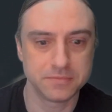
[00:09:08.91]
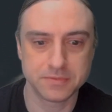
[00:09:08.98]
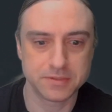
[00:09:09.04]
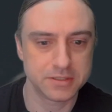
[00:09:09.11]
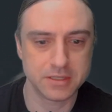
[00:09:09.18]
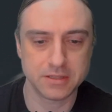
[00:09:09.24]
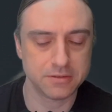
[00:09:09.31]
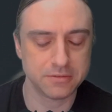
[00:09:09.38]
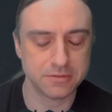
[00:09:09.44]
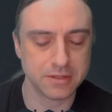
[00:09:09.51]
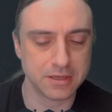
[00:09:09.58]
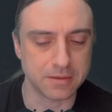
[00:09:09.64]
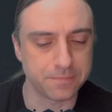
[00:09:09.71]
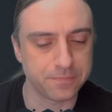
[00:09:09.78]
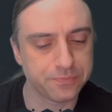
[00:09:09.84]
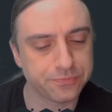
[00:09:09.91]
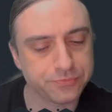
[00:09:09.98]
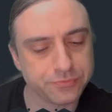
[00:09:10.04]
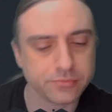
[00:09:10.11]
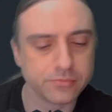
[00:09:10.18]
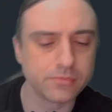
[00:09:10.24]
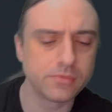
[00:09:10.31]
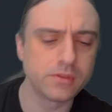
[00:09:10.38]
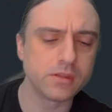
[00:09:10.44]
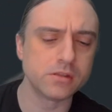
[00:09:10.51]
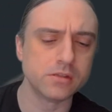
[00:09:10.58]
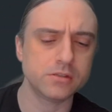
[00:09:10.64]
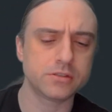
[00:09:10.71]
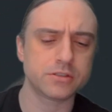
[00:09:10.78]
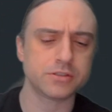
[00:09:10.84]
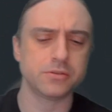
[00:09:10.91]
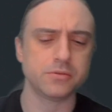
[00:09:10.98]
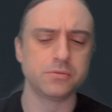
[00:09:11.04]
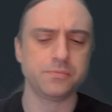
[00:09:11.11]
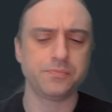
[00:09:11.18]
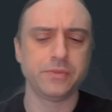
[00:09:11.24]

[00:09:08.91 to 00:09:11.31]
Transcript: It's not their thing. So,